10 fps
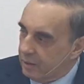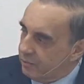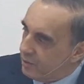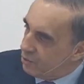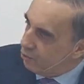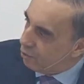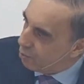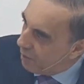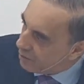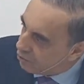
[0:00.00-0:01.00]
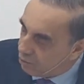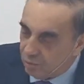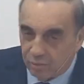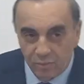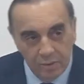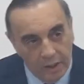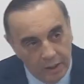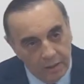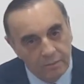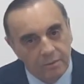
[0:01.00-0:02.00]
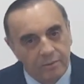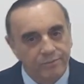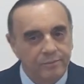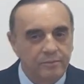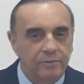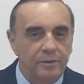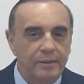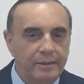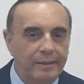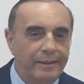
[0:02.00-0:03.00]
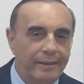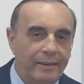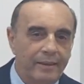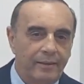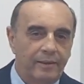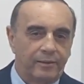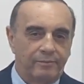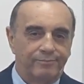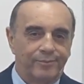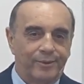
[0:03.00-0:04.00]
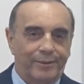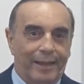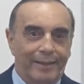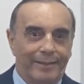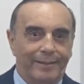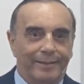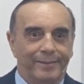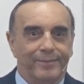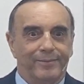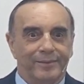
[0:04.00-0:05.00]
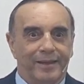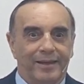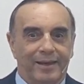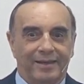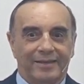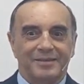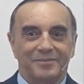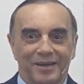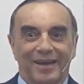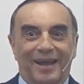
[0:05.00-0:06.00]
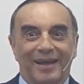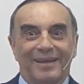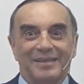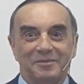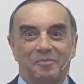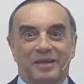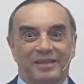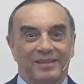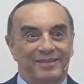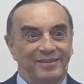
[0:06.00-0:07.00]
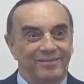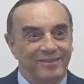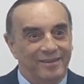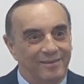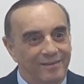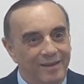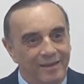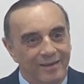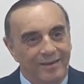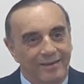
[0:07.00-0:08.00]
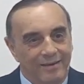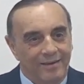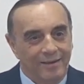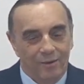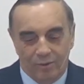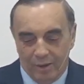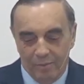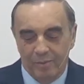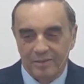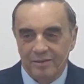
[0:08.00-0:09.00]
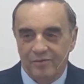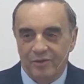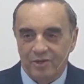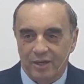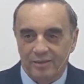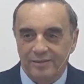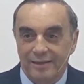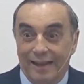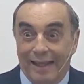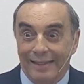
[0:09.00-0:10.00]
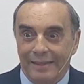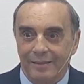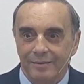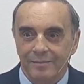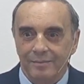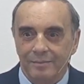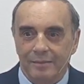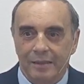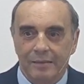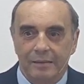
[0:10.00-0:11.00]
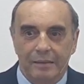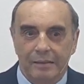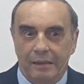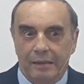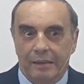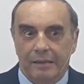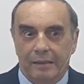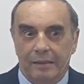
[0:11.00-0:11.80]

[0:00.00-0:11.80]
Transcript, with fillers: Then I looked from one to a side and to the other, looked for another pastor. There was no one else, and the church was full, and the sisters were there, all like, waiting. And my Bible closed and nothing.